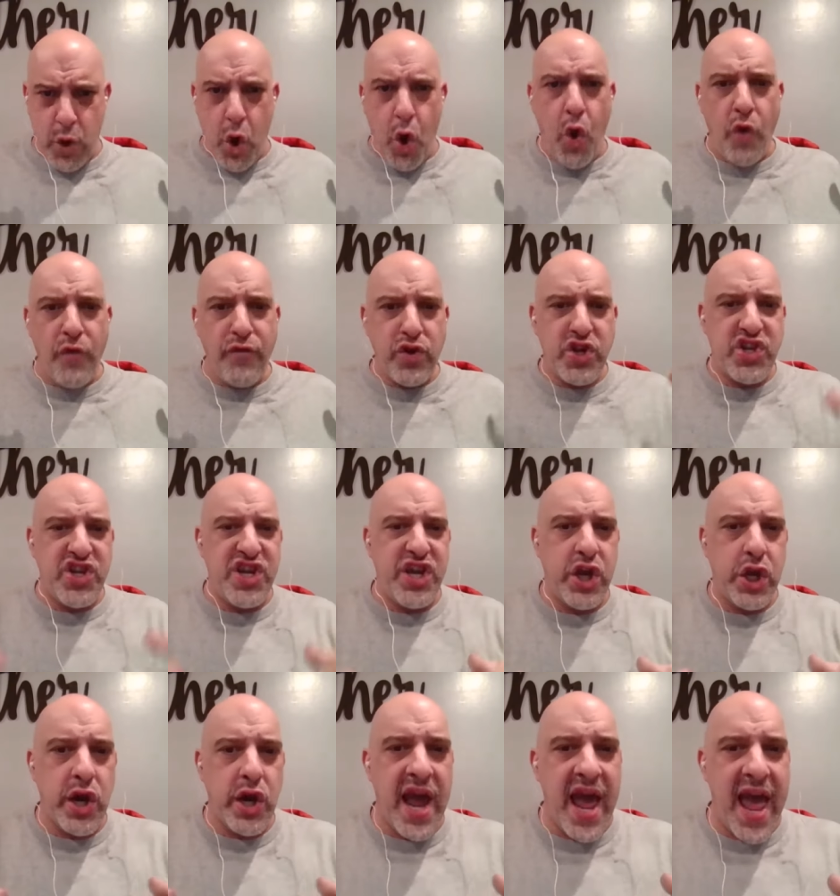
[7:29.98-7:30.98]

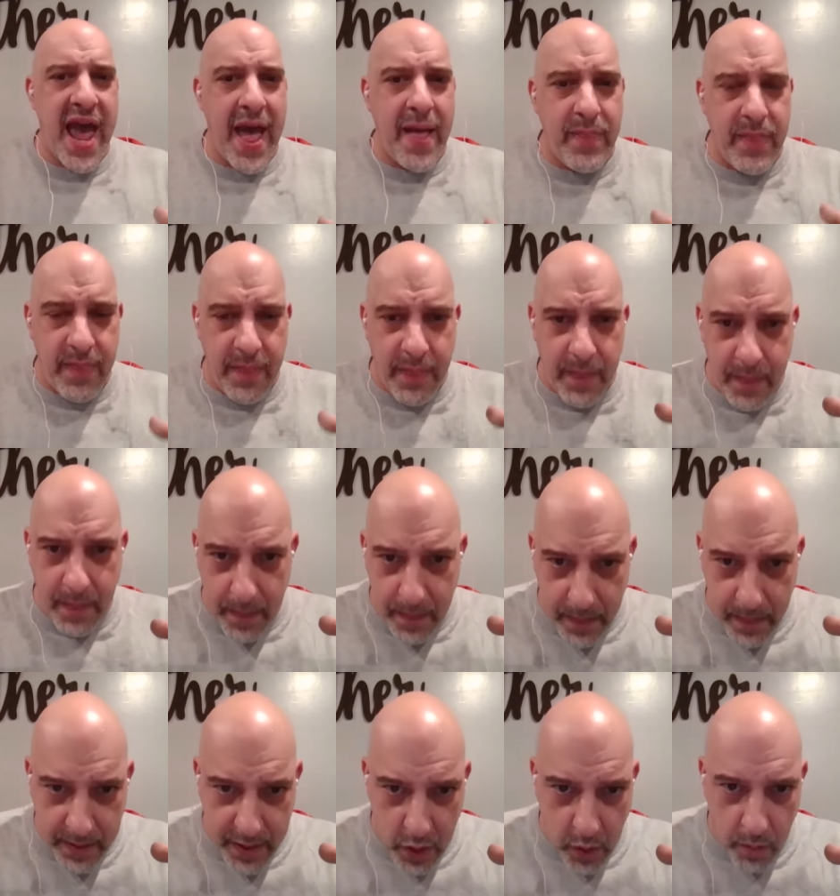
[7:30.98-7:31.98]
overseer at
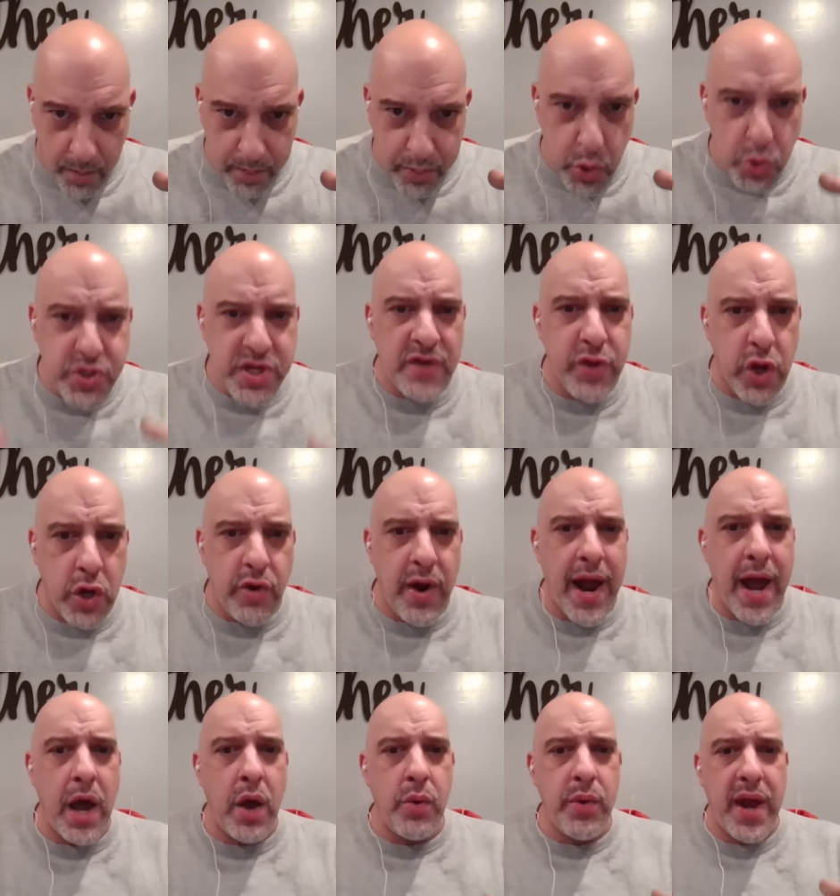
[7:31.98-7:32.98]
you know boots on the
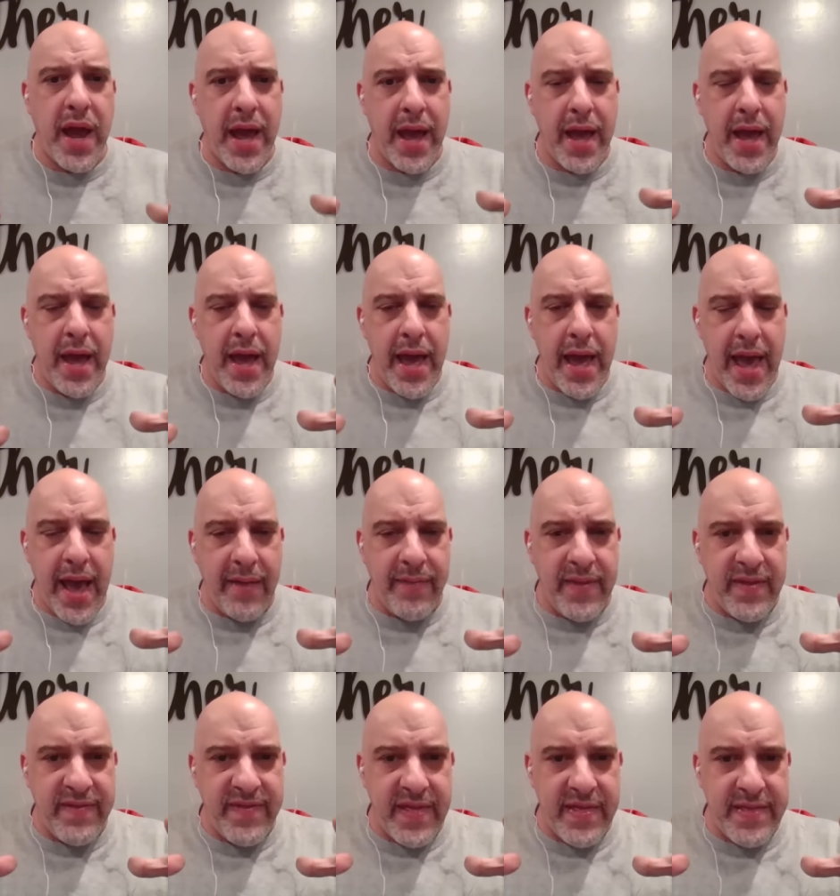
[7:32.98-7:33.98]
ground uh, at
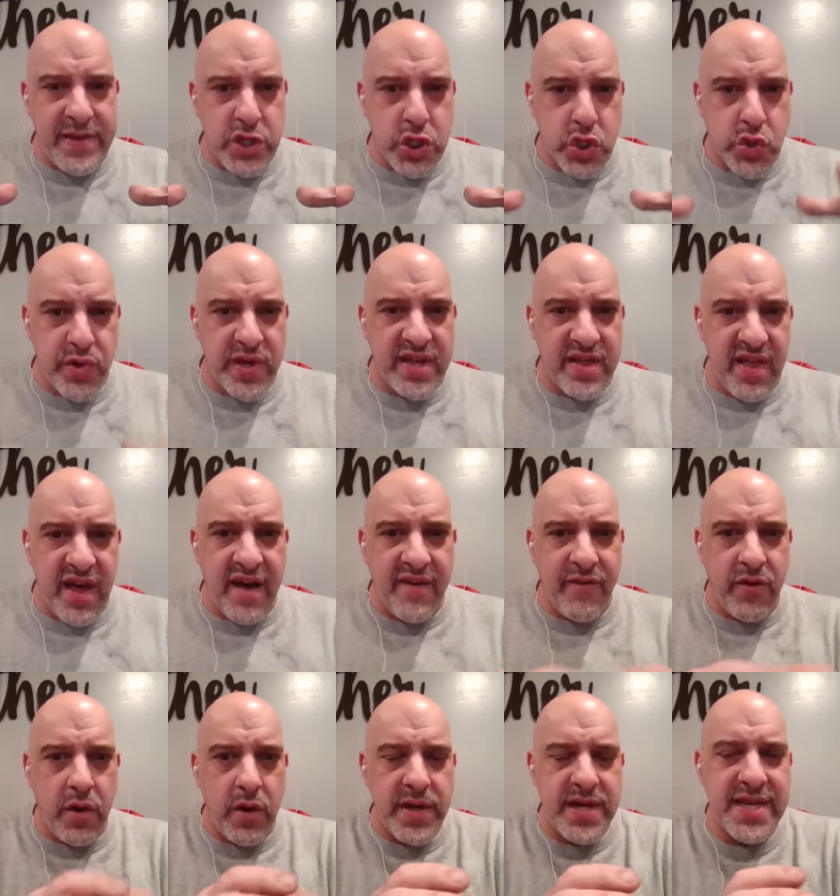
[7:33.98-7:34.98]
the, the street level.